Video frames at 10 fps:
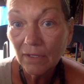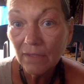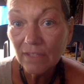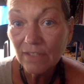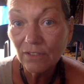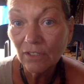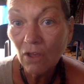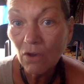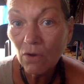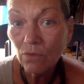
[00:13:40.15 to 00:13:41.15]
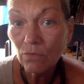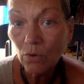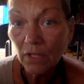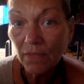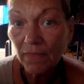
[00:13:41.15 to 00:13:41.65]
That's a long
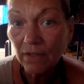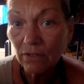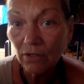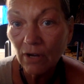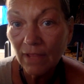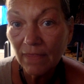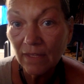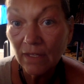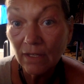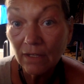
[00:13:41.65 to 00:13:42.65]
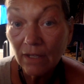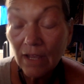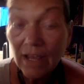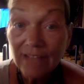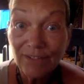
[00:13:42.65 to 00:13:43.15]
roll of thunder, I think.
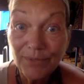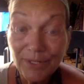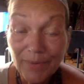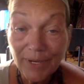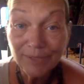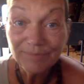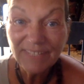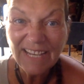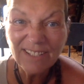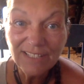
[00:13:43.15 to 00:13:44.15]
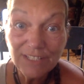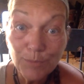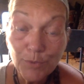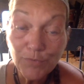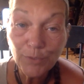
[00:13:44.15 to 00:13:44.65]
So anyway, yeah, it's
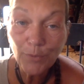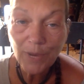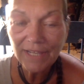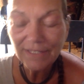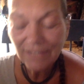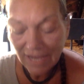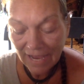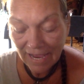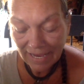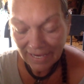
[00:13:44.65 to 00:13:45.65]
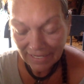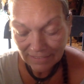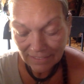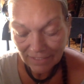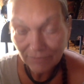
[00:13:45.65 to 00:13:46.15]
moving away.
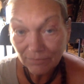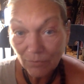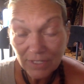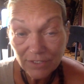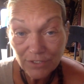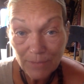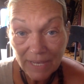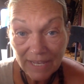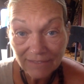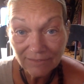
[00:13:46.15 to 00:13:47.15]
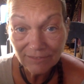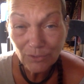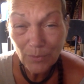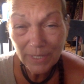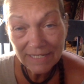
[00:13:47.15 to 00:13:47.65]
And uh, wasn't too bad. A
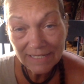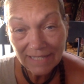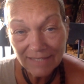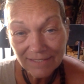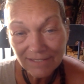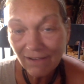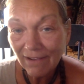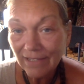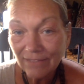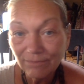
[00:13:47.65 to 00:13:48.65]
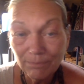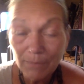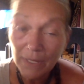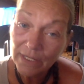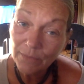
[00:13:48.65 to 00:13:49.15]
little windy last night, and
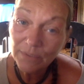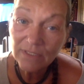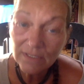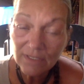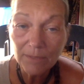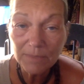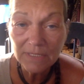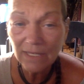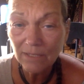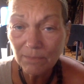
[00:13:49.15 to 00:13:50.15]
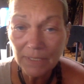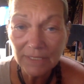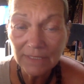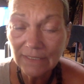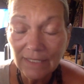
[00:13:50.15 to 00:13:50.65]
Buddy was upset,
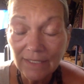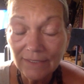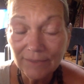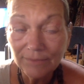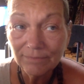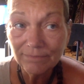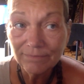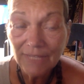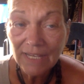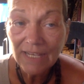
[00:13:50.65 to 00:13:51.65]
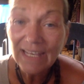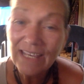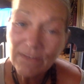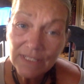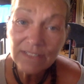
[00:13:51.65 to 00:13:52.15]
but um,
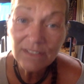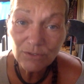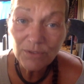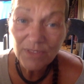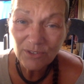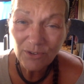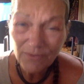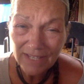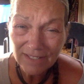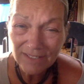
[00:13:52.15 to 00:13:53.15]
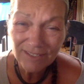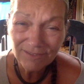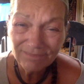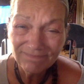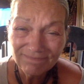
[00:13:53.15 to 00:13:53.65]
even in his little thunder vest,
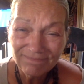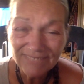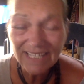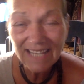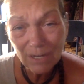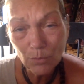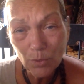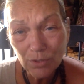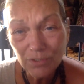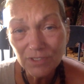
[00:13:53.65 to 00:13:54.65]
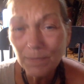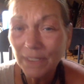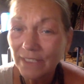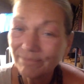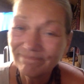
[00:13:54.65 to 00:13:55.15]
it kind of works, but